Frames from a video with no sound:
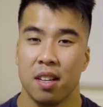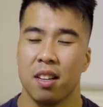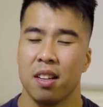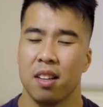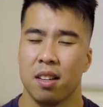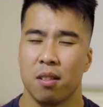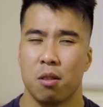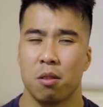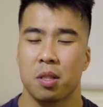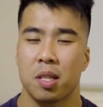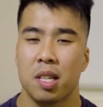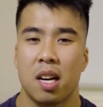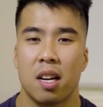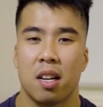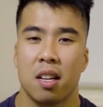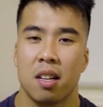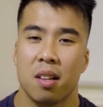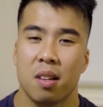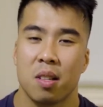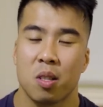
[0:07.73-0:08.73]
It all
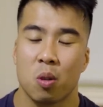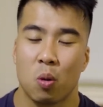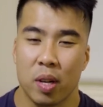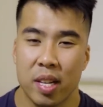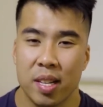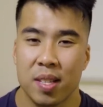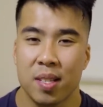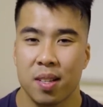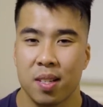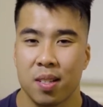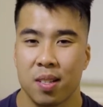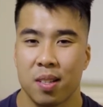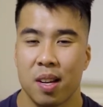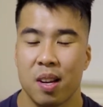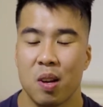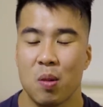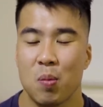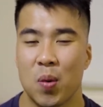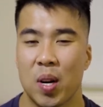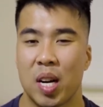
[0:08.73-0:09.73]
started in
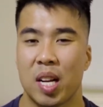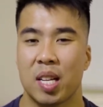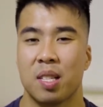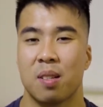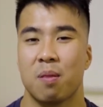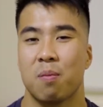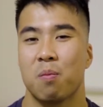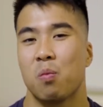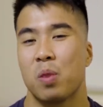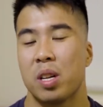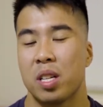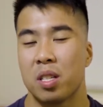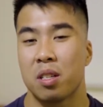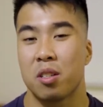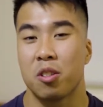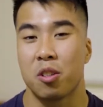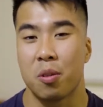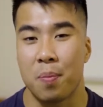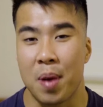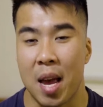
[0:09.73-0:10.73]
2016 when I went to
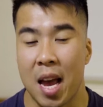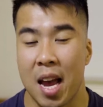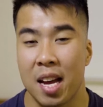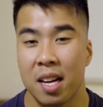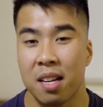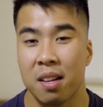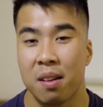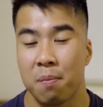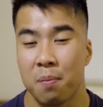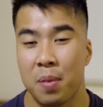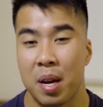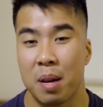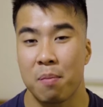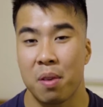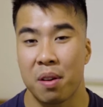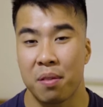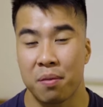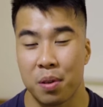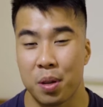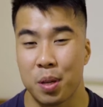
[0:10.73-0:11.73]
Japan and made
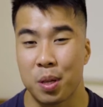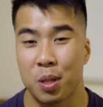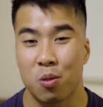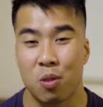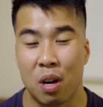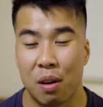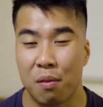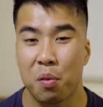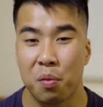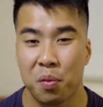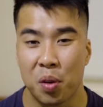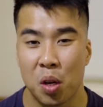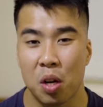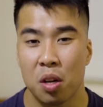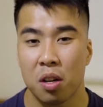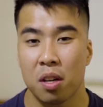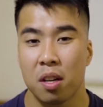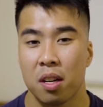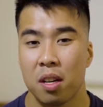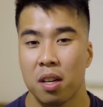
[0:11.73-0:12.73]
my first travel
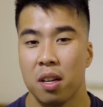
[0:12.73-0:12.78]
vlog.